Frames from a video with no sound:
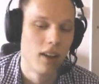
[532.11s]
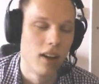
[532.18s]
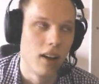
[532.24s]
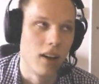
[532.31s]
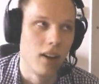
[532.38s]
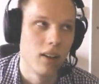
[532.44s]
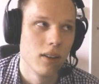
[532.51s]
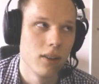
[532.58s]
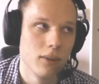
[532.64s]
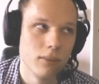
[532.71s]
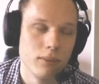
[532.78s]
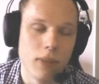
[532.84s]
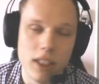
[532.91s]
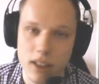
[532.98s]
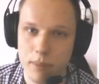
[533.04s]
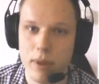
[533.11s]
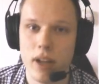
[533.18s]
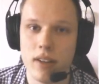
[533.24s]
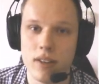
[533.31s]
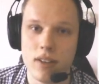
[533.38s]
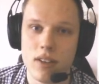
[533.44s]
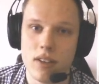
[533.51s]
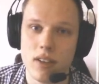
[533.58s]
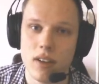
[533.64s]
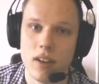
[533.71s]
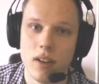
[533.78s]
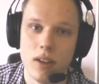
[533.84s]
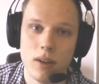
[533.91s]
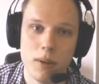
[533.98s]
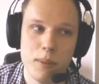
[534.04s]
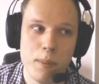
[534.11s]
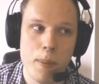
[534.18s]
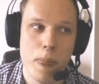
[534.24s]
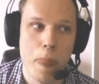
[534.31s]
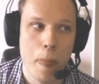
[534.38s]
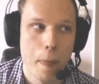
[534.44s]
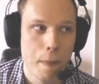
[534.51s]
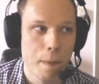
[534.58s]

Um, that depends. Um,